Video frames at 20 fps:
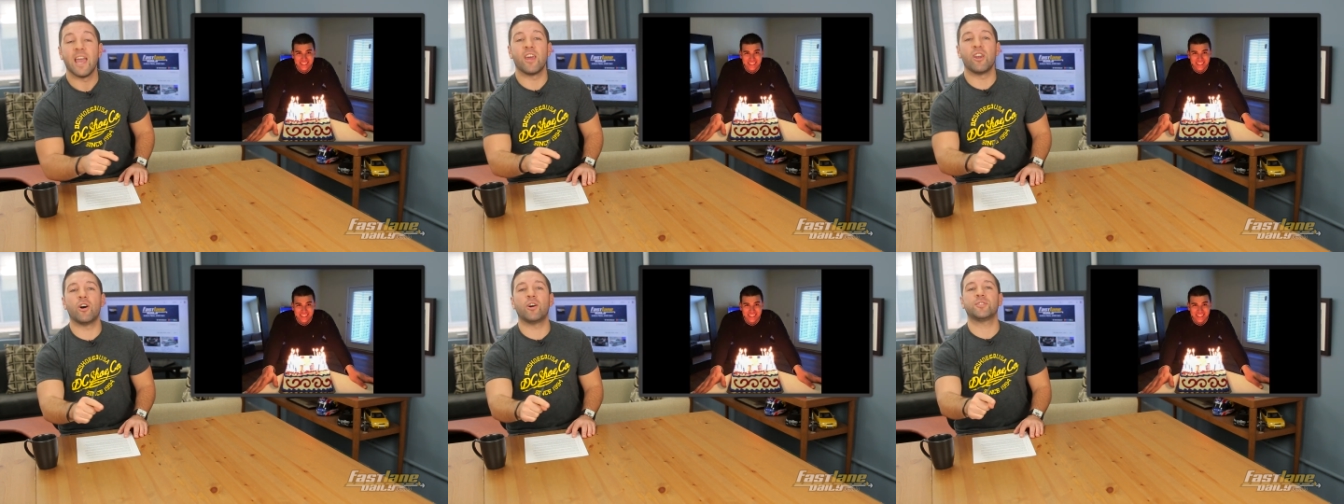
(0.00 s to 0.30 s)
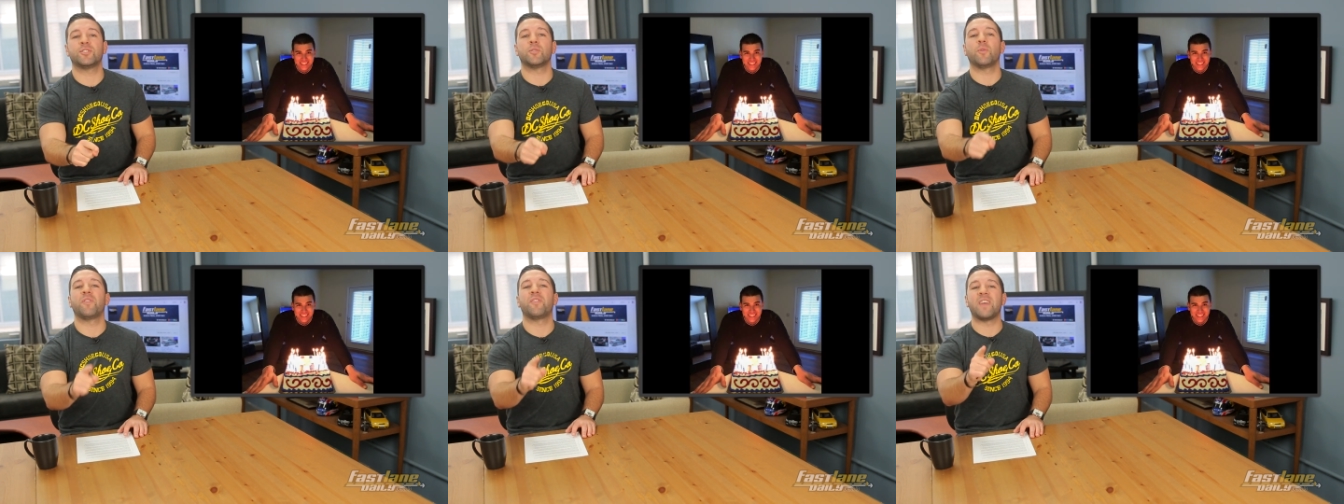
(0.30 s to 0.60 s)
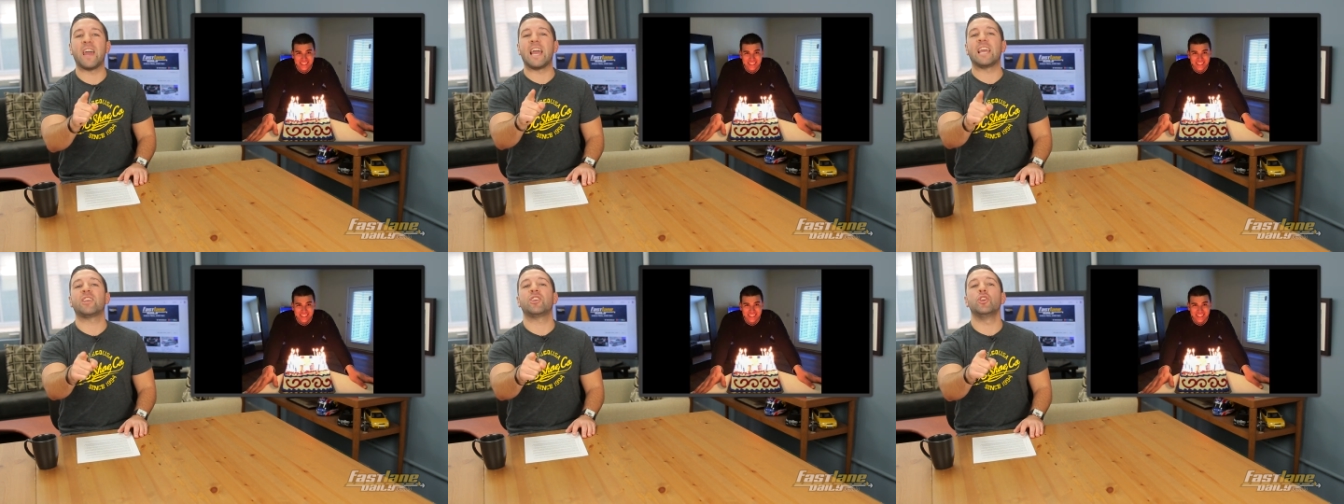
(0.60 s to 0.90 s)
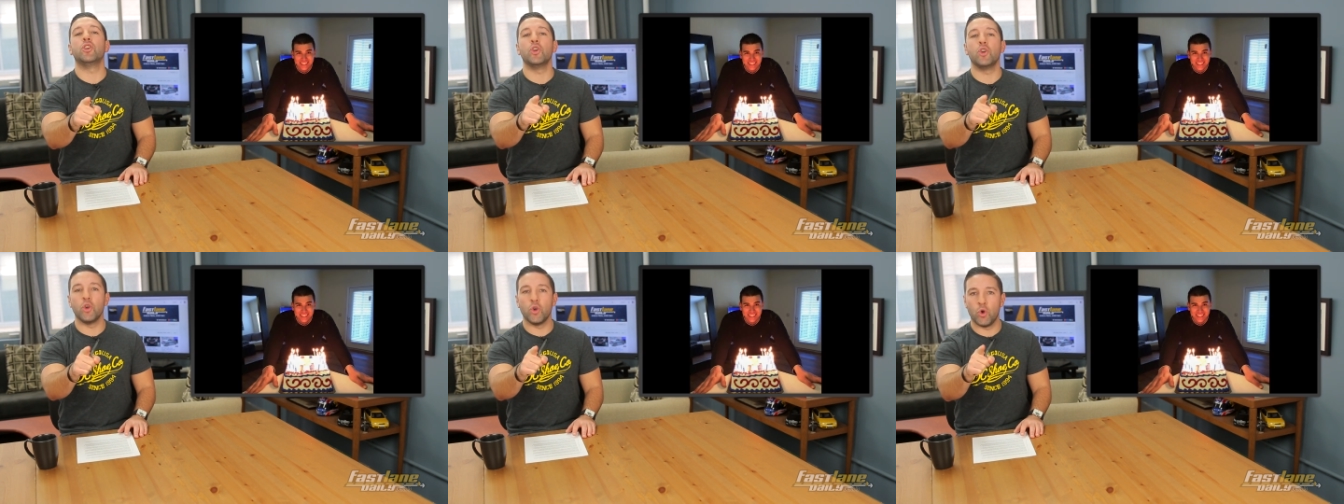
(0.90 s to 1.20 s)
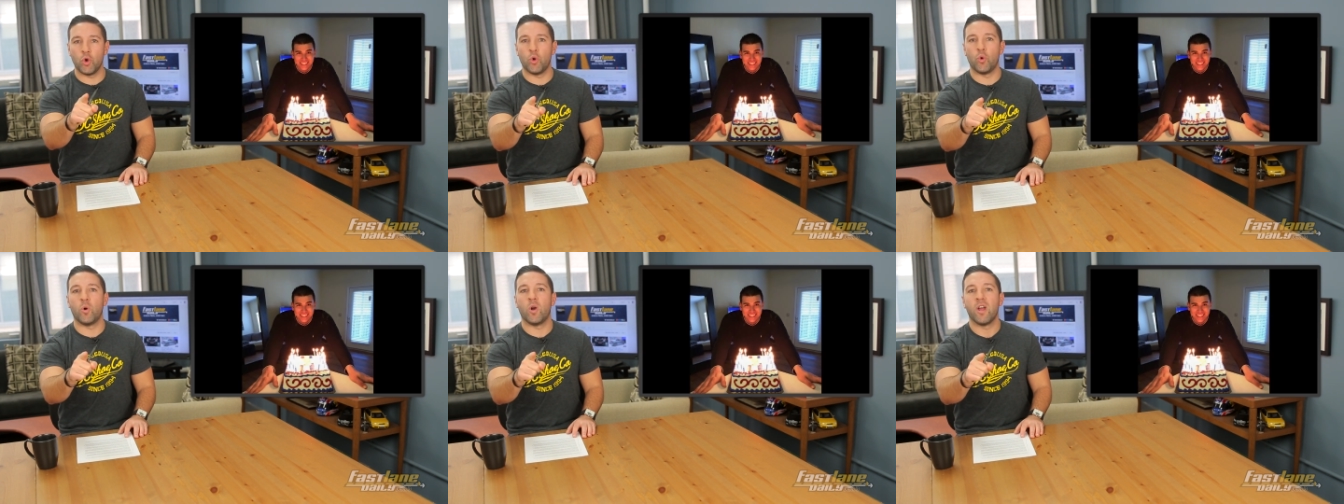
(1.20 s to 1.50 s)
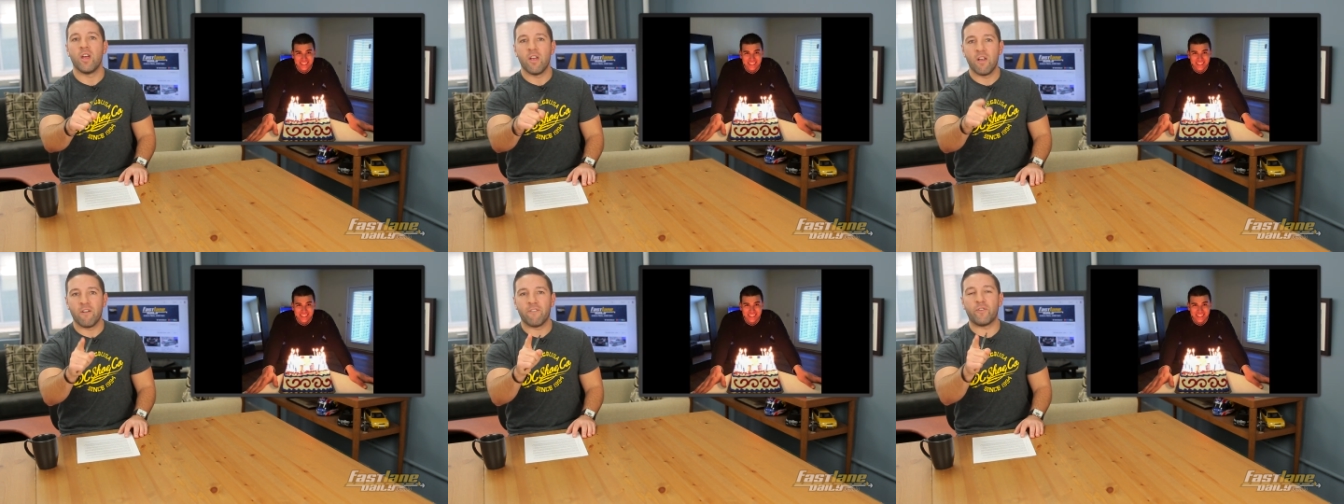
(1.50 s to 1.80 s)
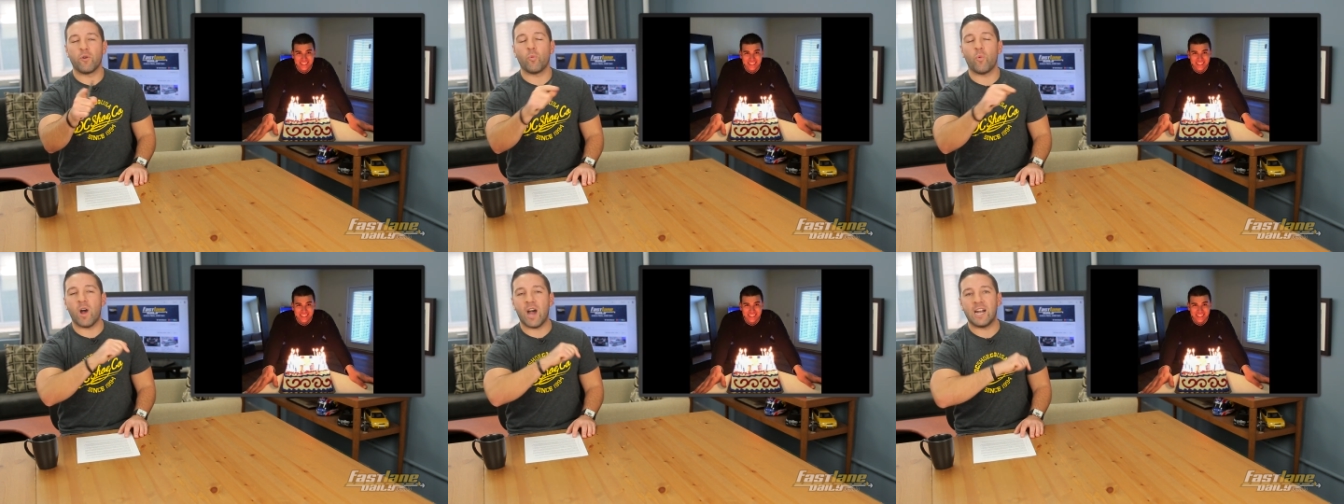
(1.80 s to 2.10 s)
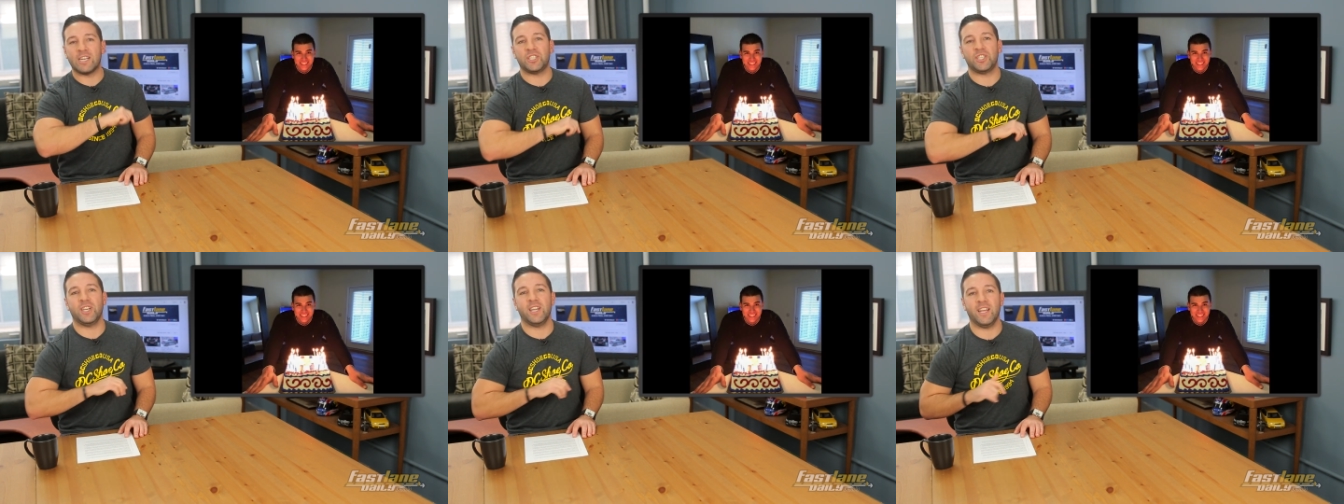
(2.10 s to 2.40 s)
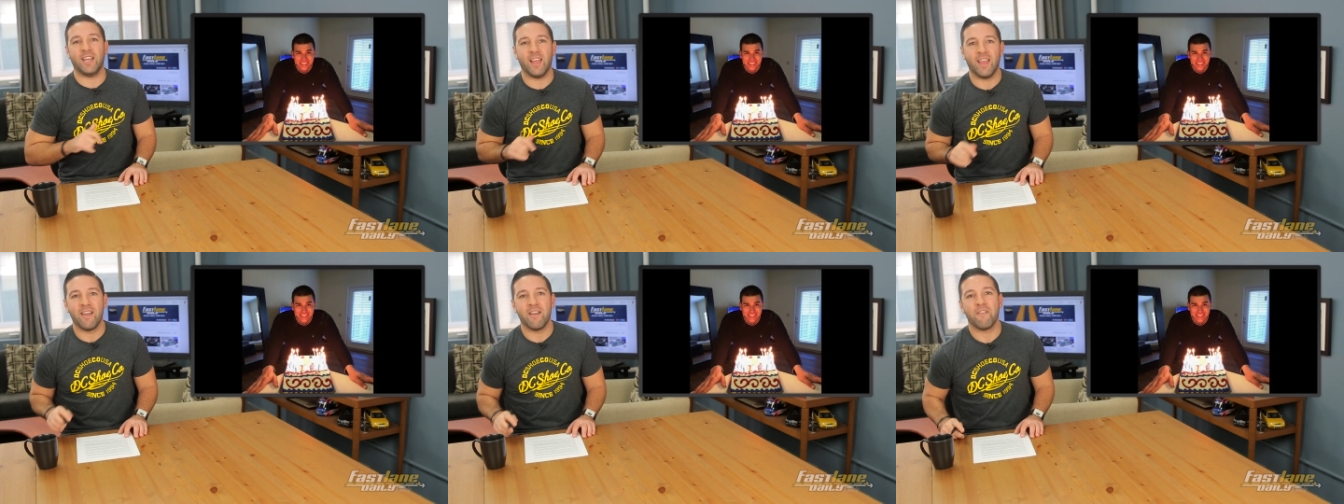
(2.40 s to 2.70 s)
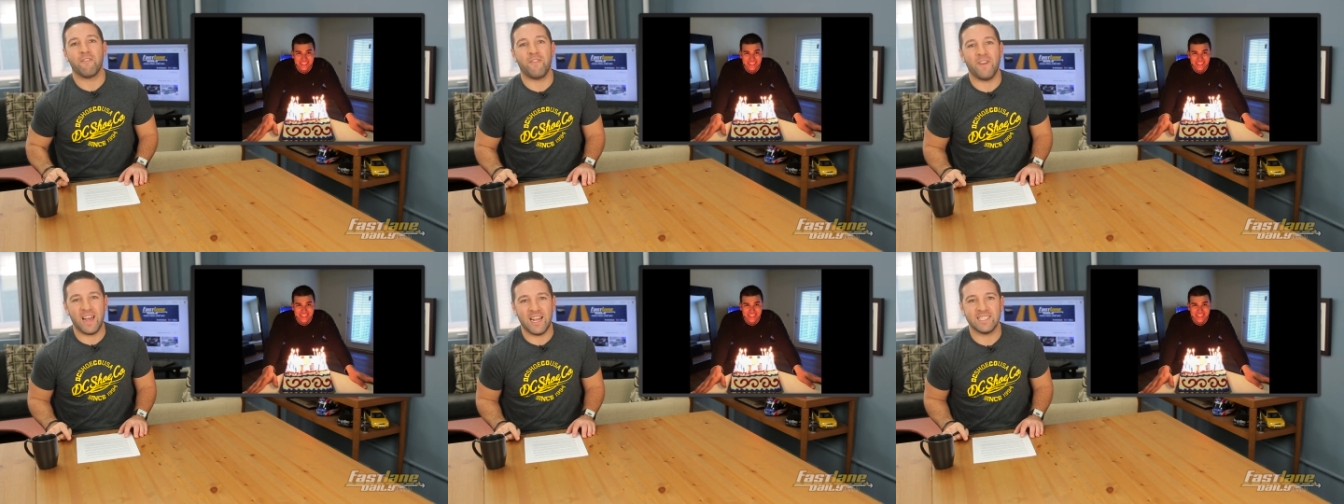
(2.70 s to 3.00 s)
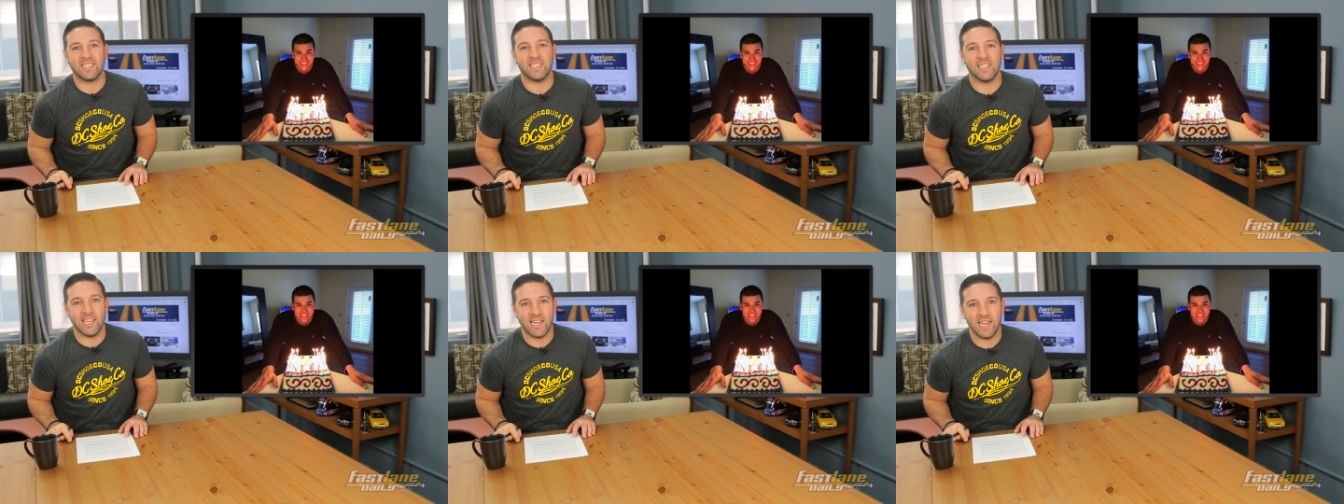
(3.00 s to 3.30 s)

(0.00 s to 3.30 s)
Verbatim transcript: and also thank you for watching Fast